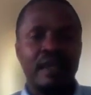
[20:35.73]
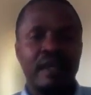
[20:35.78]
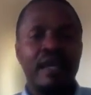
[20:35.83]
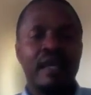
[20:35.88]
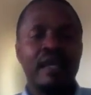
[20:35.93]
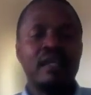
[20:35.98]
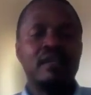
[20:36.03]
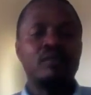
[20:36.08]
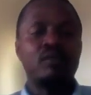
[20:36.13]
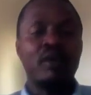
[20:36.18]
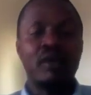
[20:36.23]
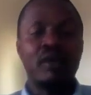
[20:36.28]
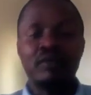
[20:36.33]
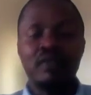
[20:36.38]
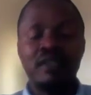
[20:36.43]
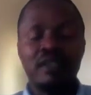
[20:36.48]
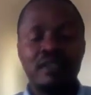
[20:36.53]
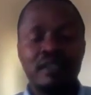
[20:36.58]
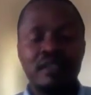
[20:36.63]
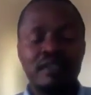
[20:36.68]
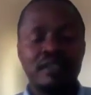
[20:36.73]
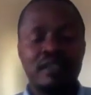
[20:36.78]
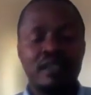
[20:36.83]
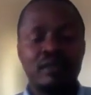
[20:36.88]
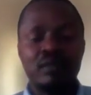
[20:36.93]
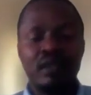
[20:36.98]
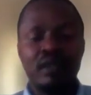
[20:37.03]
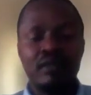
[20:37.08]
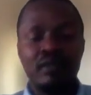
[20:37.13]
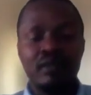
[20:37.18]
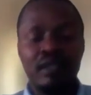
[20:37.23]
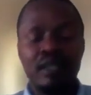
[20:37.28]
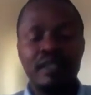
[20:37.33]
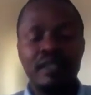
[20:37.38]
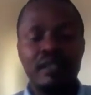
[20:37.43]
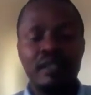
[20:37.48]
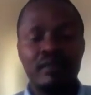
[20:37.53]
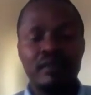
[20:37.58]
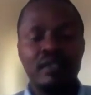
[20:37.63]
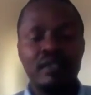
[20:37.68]
And one of the things that we're
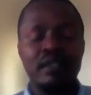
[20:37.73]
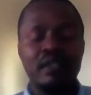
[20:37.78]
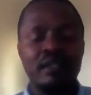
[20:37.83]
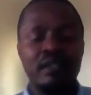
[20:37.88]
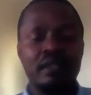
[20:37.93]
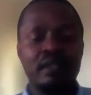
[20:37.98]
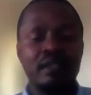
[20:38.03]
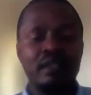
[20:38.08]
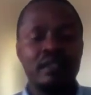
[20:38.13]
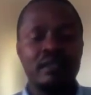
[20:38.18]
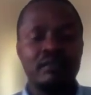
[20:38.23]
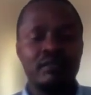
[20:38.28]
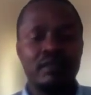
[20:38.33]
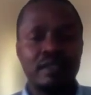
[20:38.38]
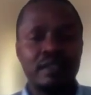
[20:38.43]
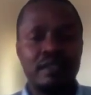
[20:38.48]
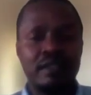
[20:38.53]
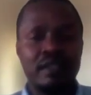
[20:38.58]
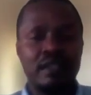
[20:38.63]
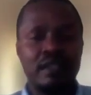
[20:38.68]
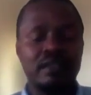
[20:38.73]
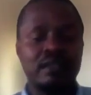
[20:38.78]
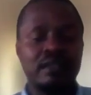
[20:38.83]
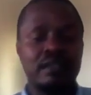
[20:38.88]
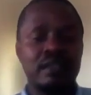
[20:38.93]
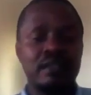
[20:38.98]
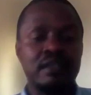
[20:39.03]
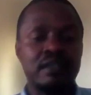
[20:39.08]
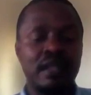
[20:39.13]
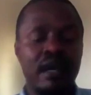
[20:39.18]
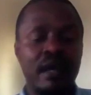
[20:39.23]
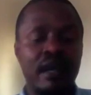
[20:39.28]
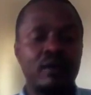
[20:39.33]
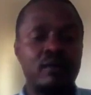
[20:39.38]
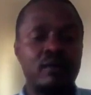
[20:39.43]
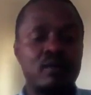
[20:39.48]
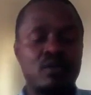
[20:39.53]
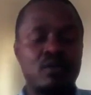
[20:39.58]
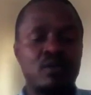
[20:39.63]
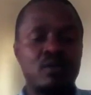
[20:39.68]
really, really investigating is
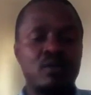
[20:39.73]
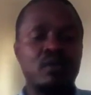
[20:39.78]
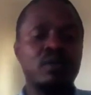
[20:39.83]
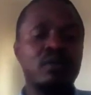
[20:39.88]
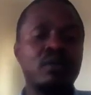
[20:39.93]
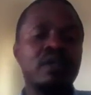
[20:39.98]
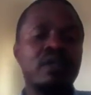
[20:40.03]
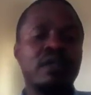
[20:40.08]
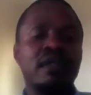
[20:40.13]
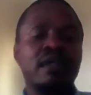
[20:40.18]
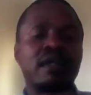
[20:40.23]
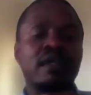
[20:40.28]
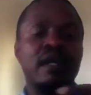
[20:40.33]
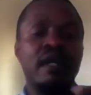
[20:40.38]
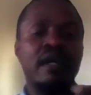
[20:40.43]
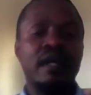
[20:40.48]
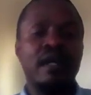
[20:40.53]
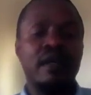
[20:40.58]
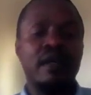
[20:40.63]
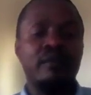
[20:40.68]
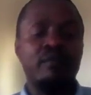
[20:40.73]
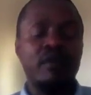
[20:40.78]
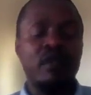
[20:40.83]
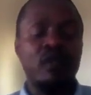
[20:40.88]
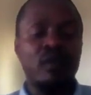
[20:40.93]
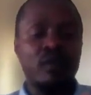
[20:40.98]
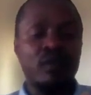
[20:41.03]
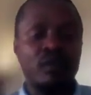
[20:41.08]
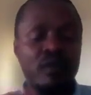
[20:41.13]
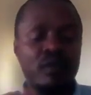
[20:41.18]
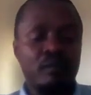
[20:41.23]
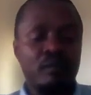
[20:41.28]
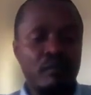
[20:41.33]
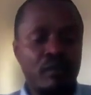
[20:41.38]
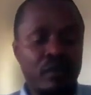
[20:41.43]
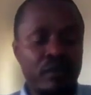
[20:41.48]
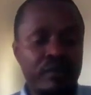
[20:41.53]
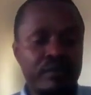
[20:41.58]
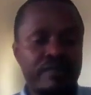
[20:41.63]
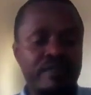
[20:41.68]
how to,
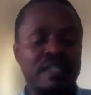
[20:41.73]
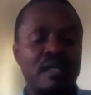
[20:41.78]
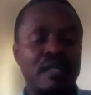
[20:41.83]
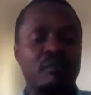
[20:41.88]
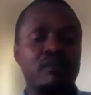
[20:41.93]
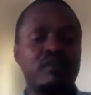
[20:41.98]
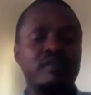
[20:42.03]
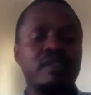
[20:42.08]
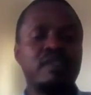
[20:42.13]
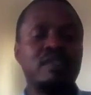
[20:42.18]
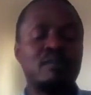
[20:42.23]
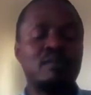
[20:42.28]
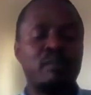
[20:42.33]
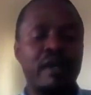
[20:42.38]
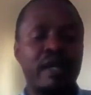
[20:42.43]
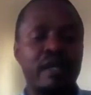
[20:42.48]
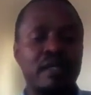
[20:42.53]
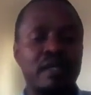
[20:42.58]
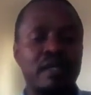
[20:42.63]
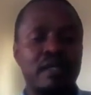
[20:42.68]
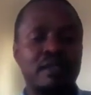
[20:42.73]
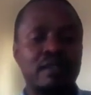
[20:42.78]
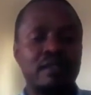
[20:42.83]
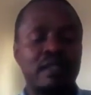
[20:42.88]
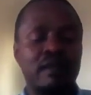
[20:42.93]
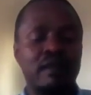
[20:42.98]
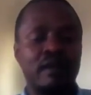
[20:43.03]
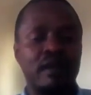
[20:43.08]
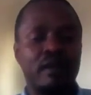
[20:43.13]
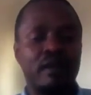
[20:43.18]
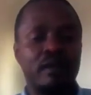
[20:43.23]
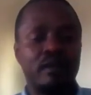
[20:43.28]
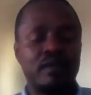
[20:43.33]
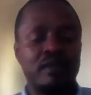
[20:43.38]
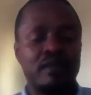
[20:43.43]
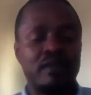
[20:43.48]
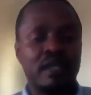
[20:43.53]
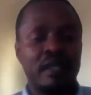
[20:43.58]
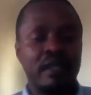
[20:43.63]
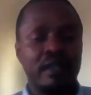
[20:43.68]
remove some of these barriers
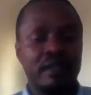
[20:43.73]
around